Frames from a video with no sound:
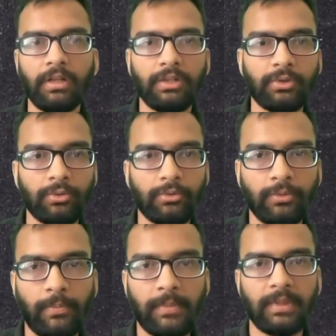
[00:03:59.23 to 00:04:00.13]

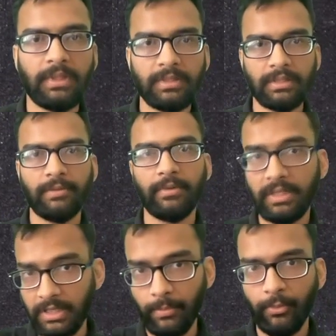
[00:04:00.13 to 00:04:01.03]
So this is the
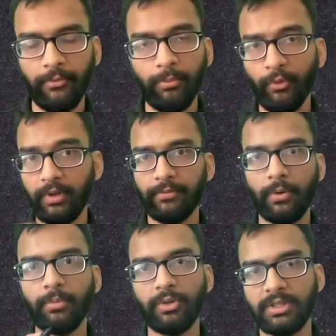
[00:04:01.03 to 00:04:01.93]
first step of moving
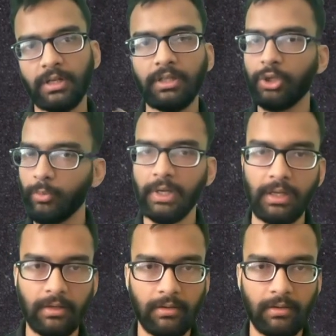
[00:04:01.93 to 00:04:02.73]
from constructor to builder.